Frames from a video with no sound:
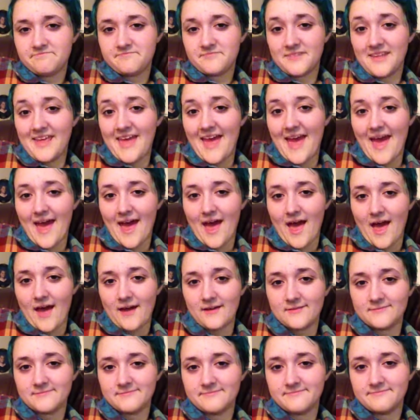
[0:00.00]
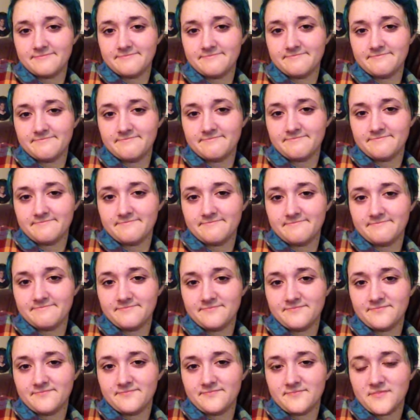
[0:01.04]
yeah,
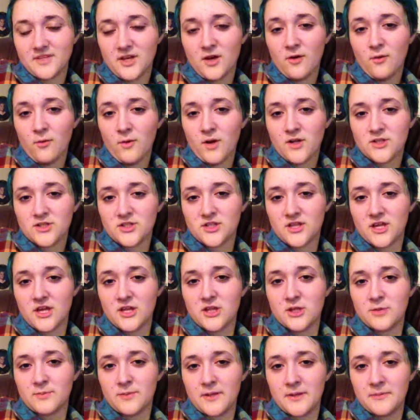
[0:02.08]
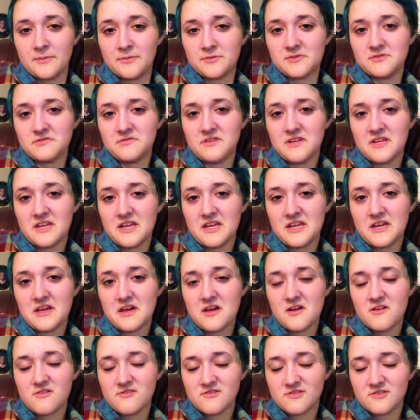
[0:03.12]
go watch the other people's
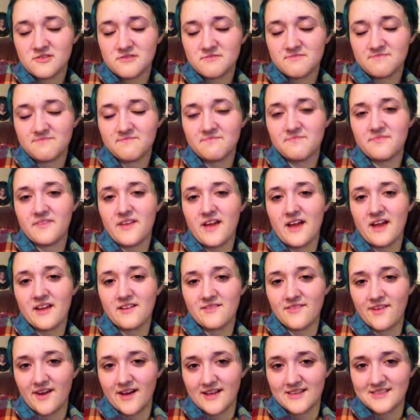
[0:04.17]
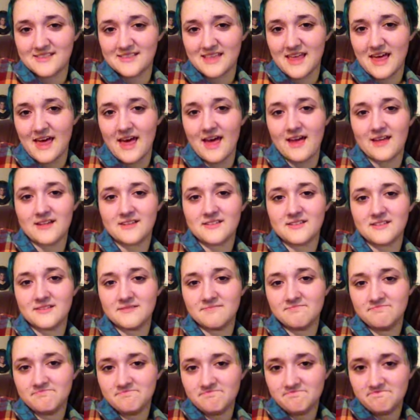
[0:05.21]
videos, I advise that.
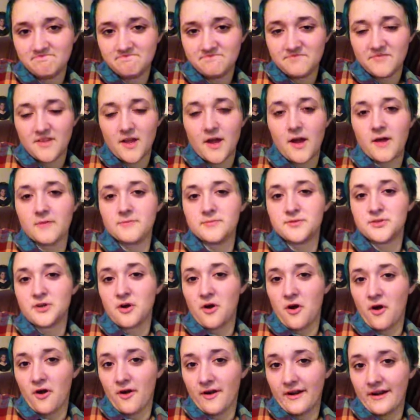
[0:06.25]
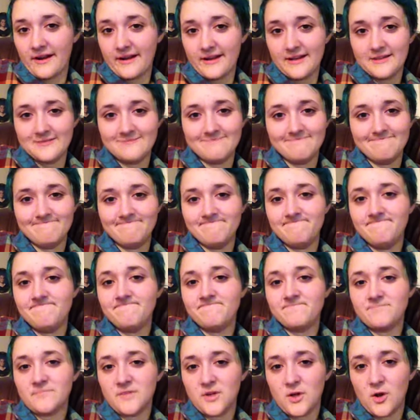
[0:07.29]
I'm sorry.
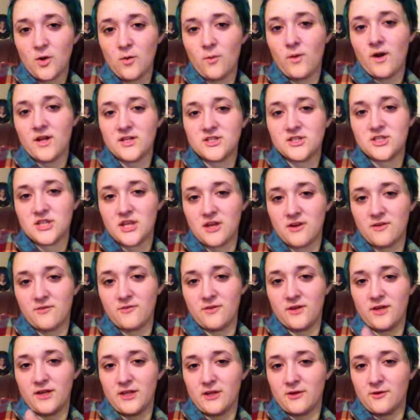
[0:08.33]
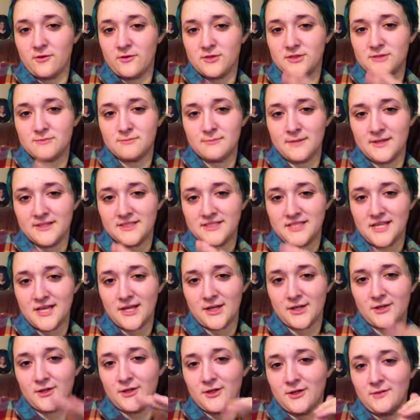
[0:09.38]
Go watch their videos. Mine's not
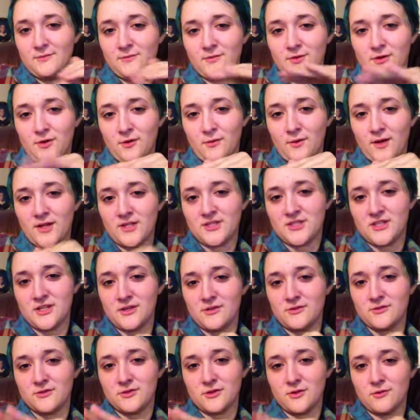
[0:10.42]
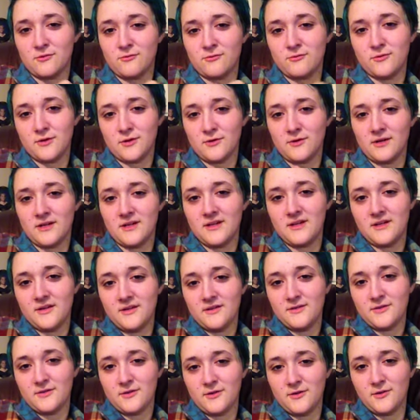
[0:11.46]
good. Go watch theirs. Go, go.
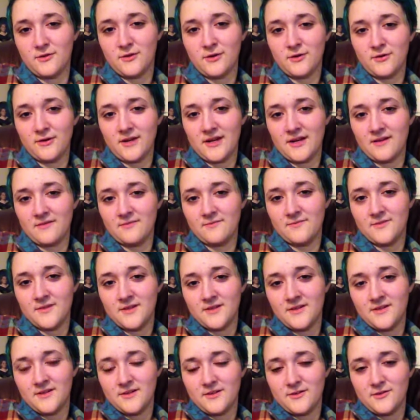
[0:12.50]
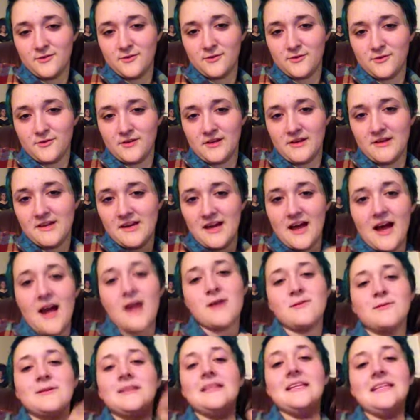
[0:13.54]
You can go now. You can go now. I
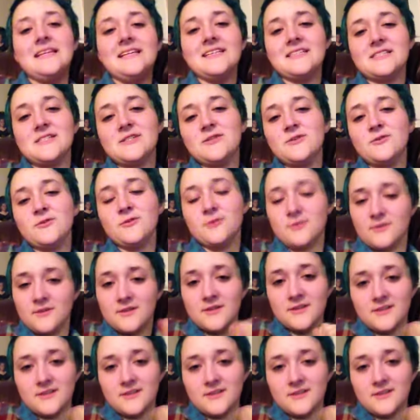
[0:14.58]
released you.